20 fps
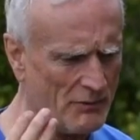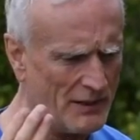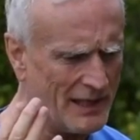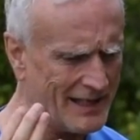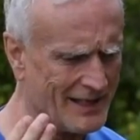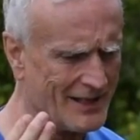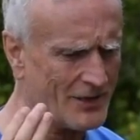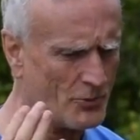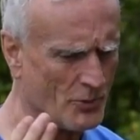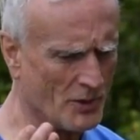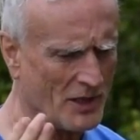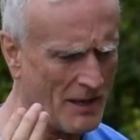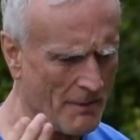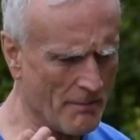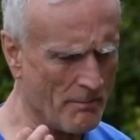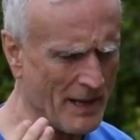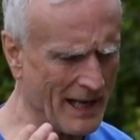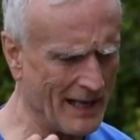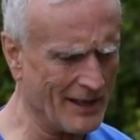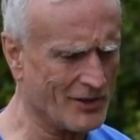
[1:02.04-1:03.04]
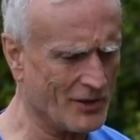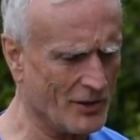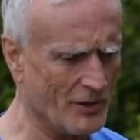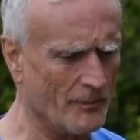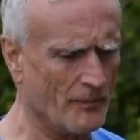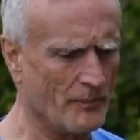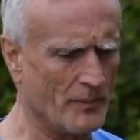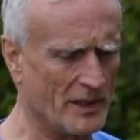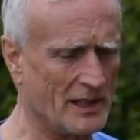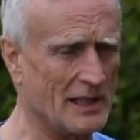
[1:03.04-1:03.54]
reasons we'll come back to.
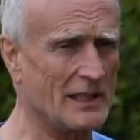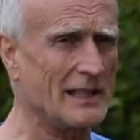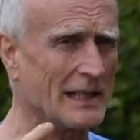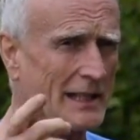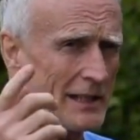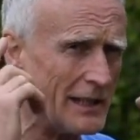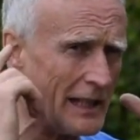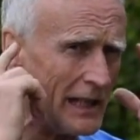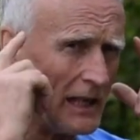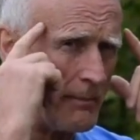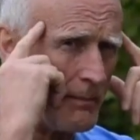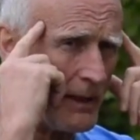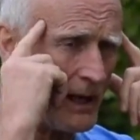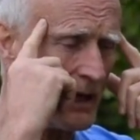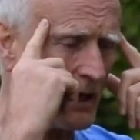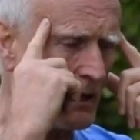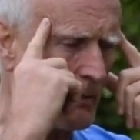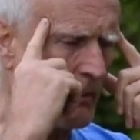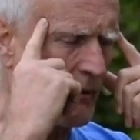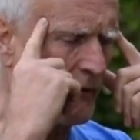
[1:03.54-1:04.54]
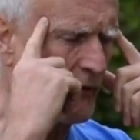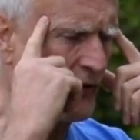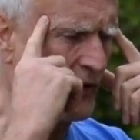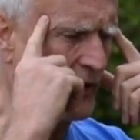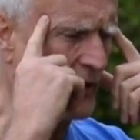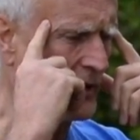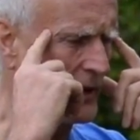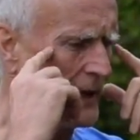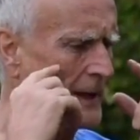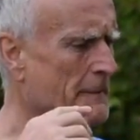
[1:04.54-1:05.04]
But just let's think about it a bit
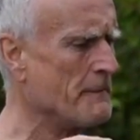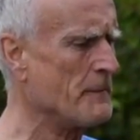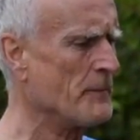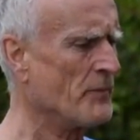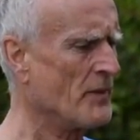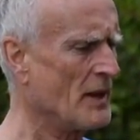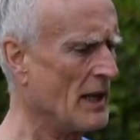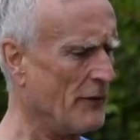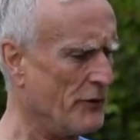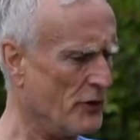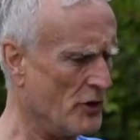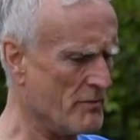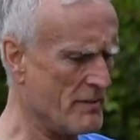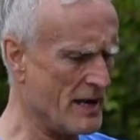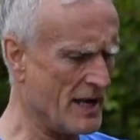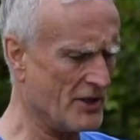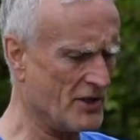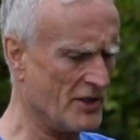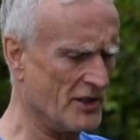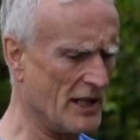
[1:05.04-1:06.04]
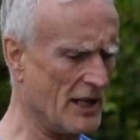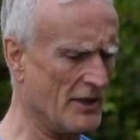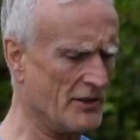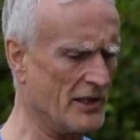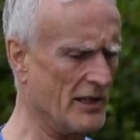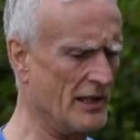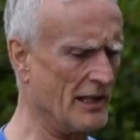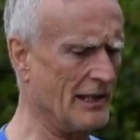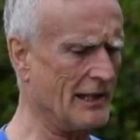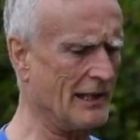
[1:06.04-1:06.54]
further. If you imagined I was
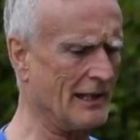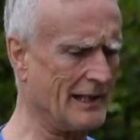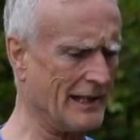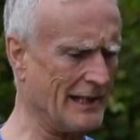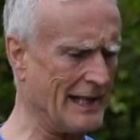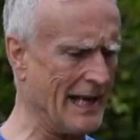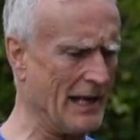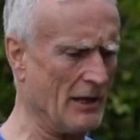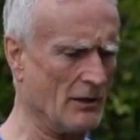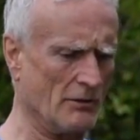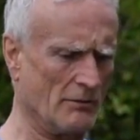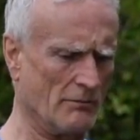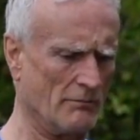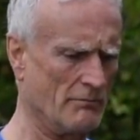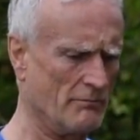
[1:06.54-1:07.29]
in a little canal,